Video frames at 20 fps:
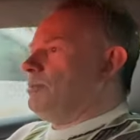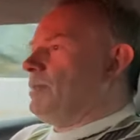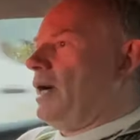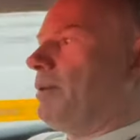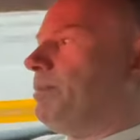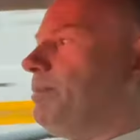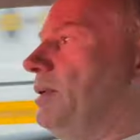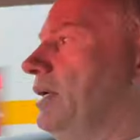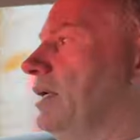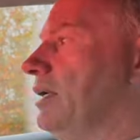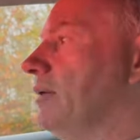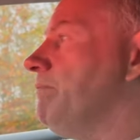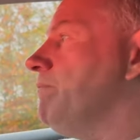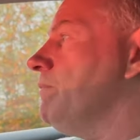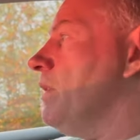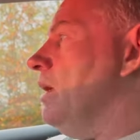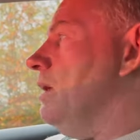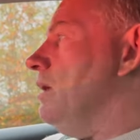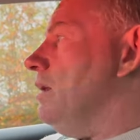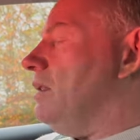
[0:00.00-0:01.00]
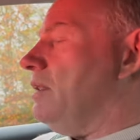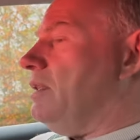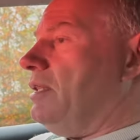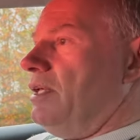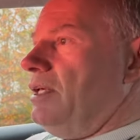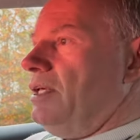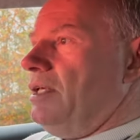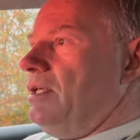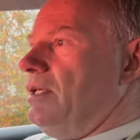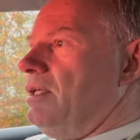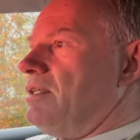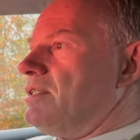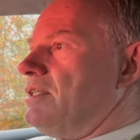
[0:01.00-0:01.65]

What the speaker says: mapping, the